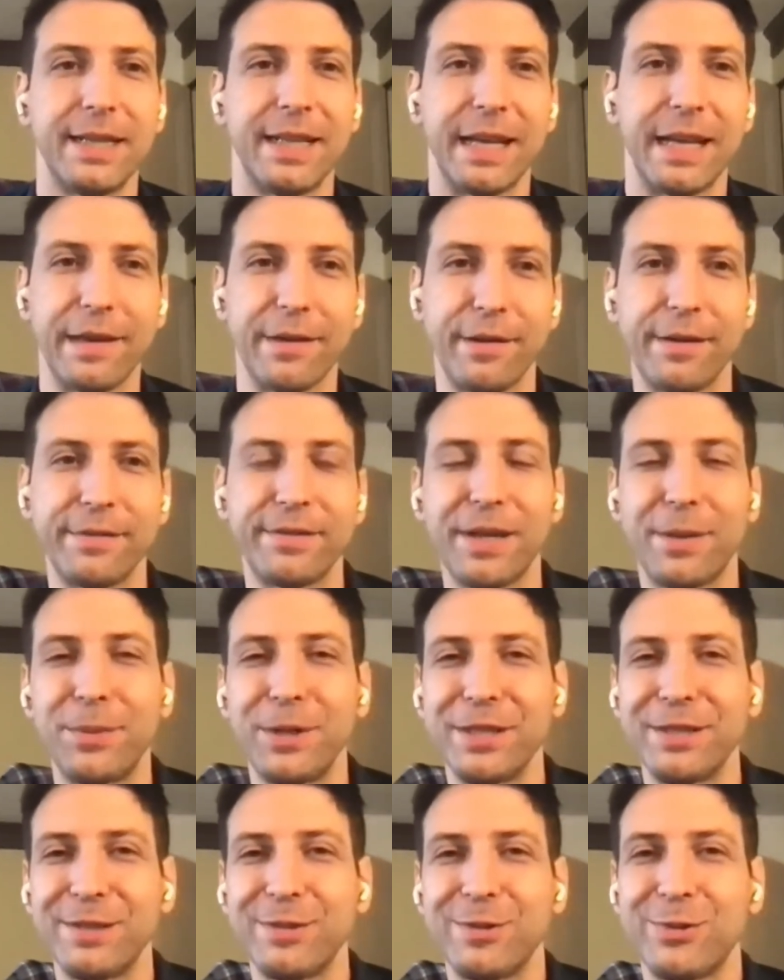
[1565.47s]
Like, if
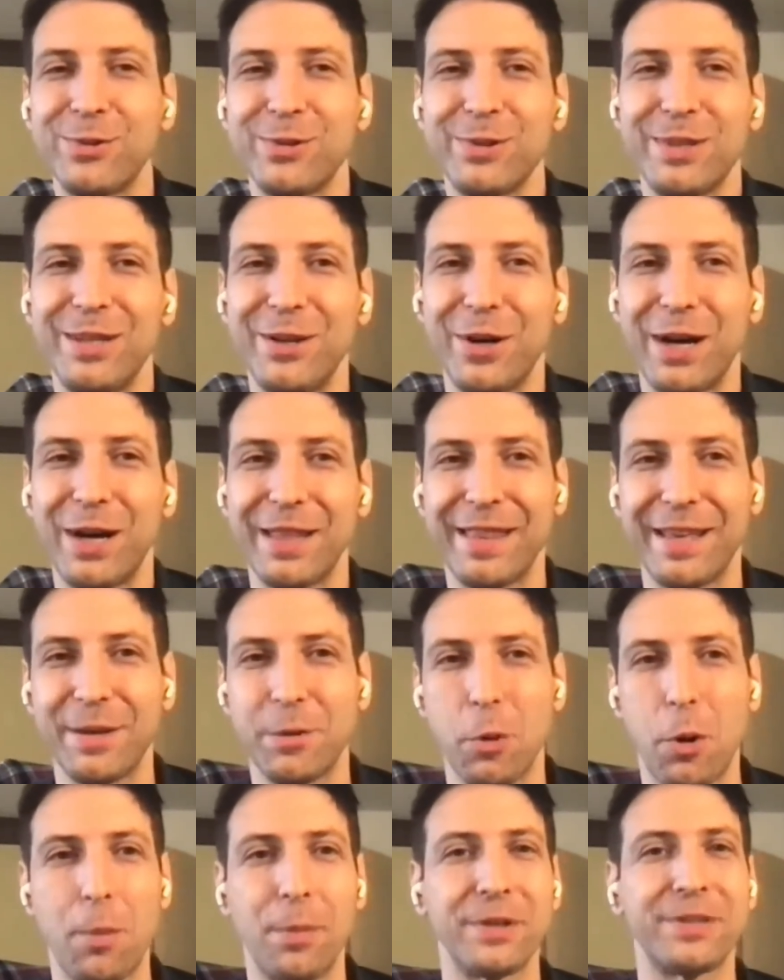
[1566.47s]
someone's, I
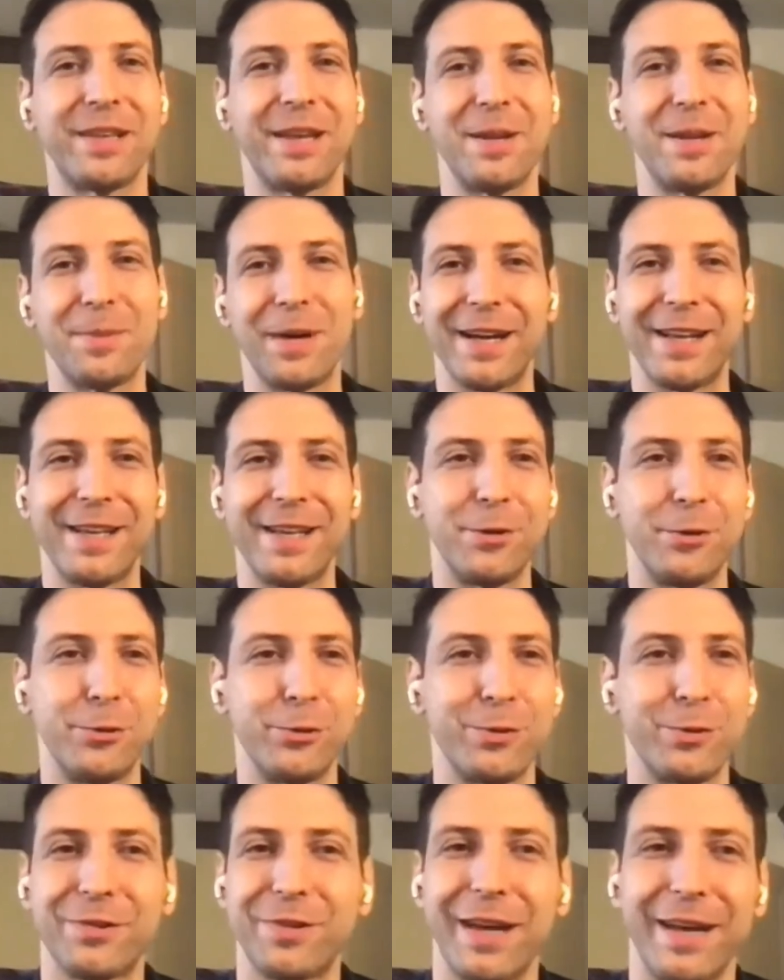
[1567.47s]
think almost anybody
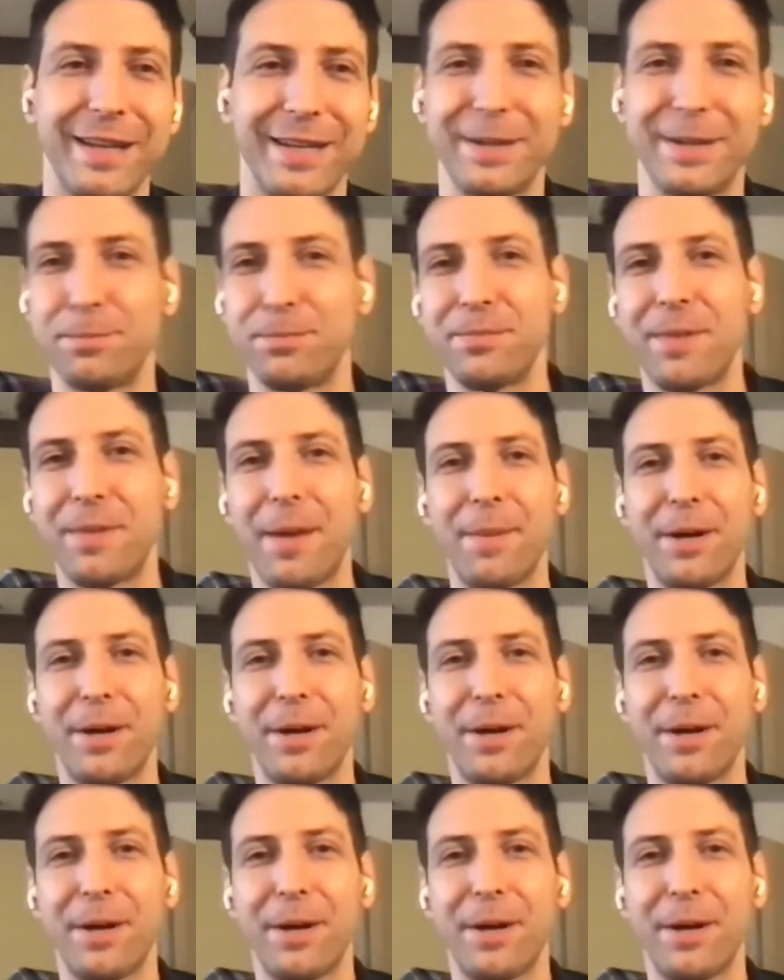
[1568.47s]
who's got a